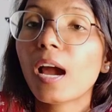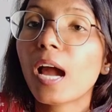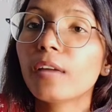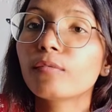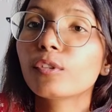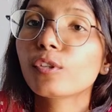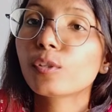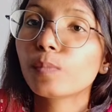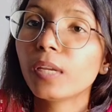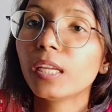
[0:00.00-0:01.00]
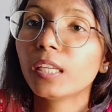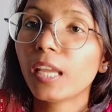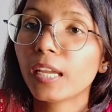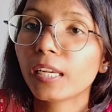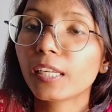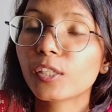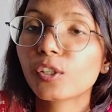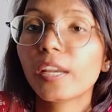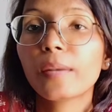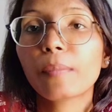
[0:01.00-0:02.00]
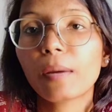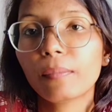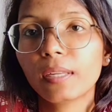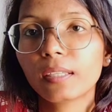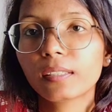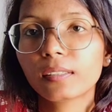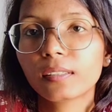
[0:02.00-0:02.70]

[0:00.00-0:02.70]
I would speak English in public.